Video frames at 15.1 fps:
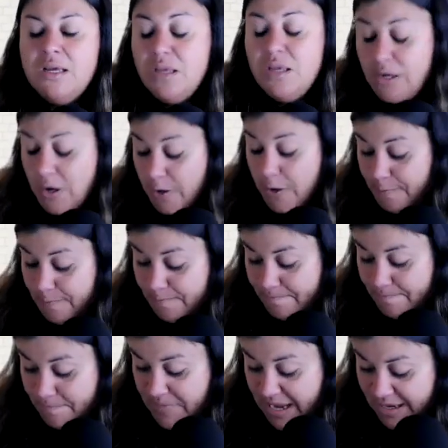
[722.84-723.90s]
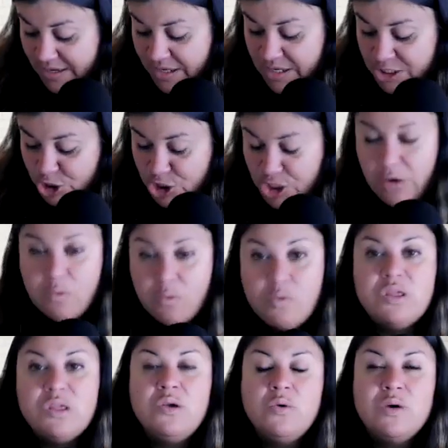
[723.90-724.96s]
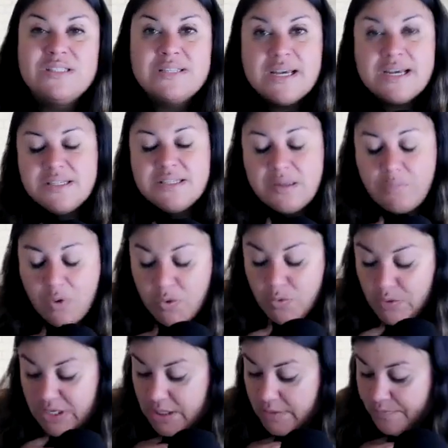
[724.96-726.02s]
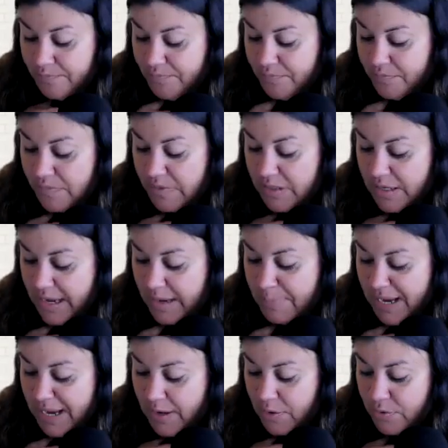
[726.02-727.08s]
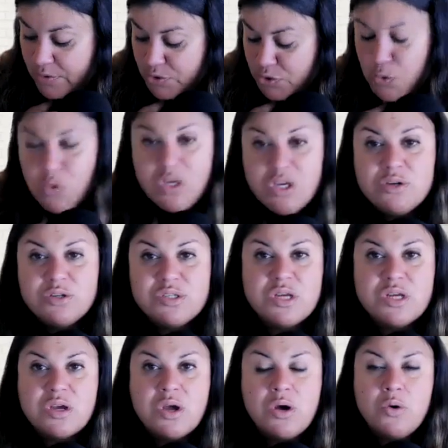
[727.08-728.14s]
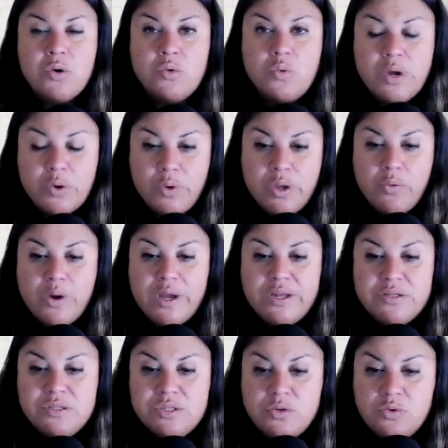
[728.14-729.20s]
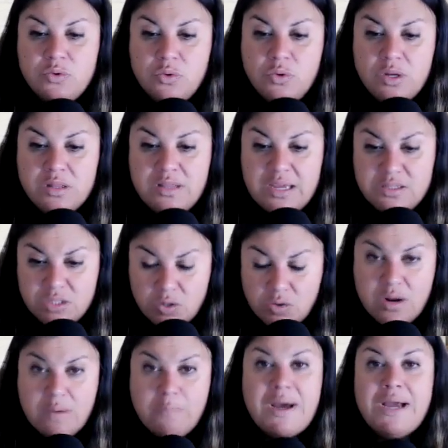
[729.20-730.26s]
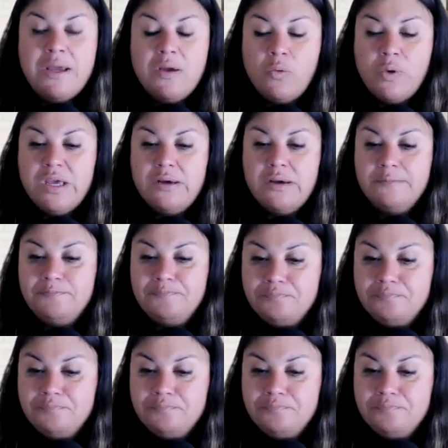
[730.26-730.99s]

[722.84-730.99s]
You know, I'm going to share with you a testimony about 2 years ago when we went to Daytona Bike Week.